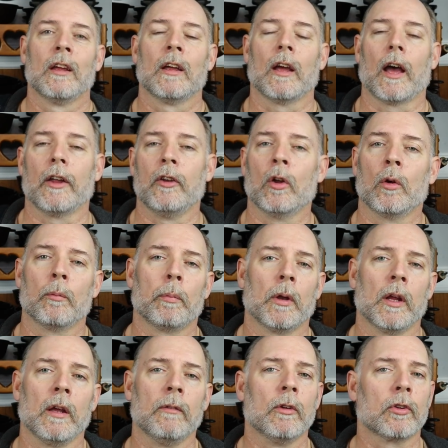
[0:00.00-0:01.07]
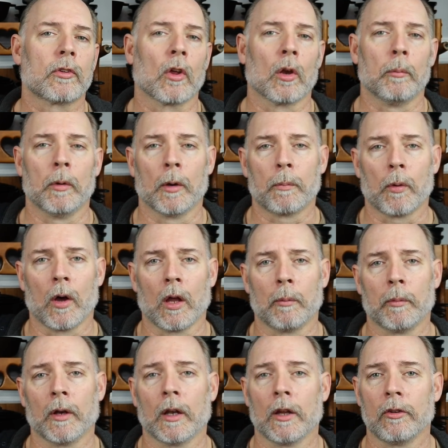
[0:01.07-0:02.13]
I don't believe it's going to be a problem
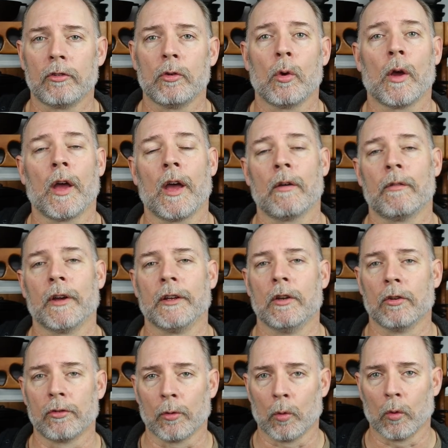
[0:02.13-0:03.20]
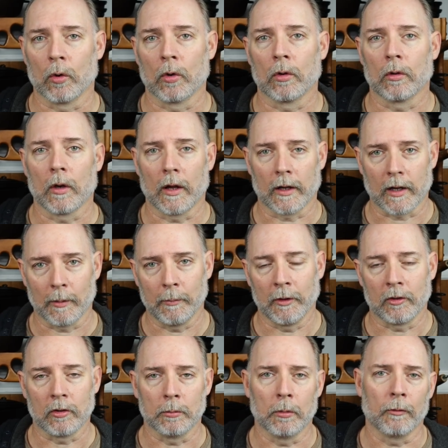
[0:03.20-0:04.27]
unless you have a disorder, like I
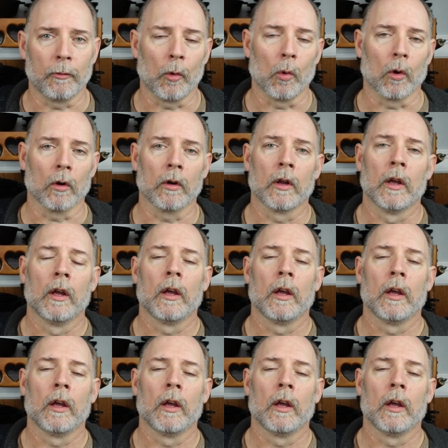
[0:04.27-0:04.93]
mentioned before,